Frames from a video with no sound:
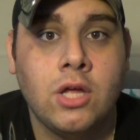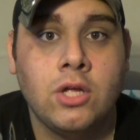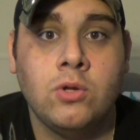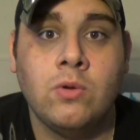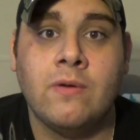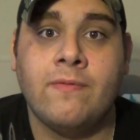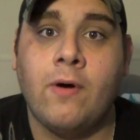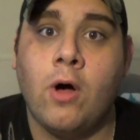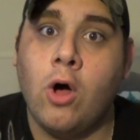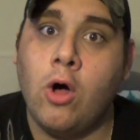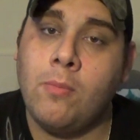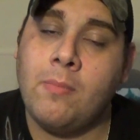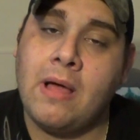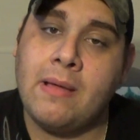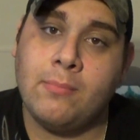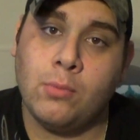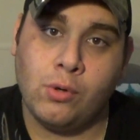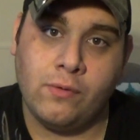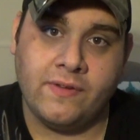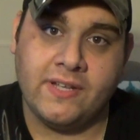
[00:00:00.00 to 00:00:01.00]
You have all my
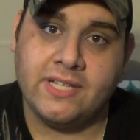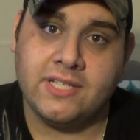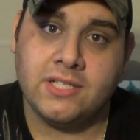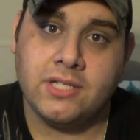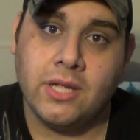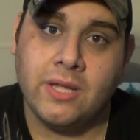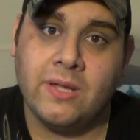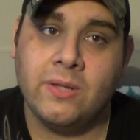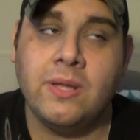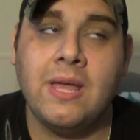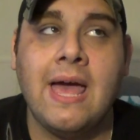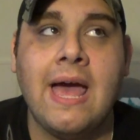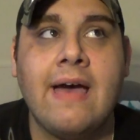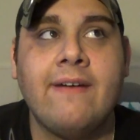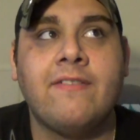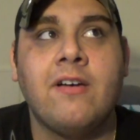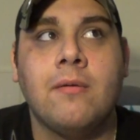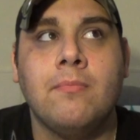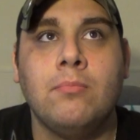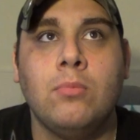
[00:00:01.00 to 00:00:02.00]
movies. You
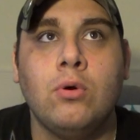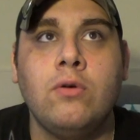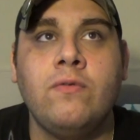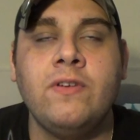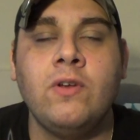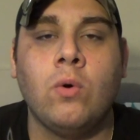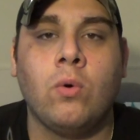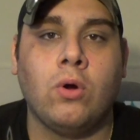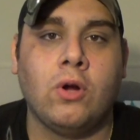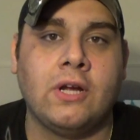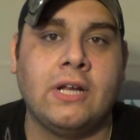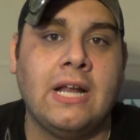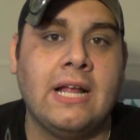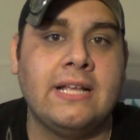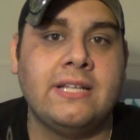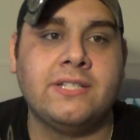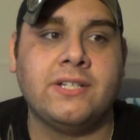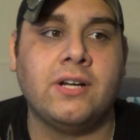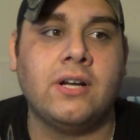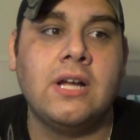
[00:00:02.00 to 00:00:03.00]
have Movie
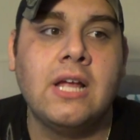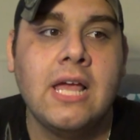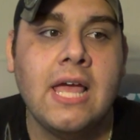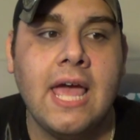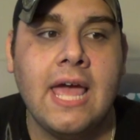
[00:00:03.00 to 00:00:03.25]
Organizer,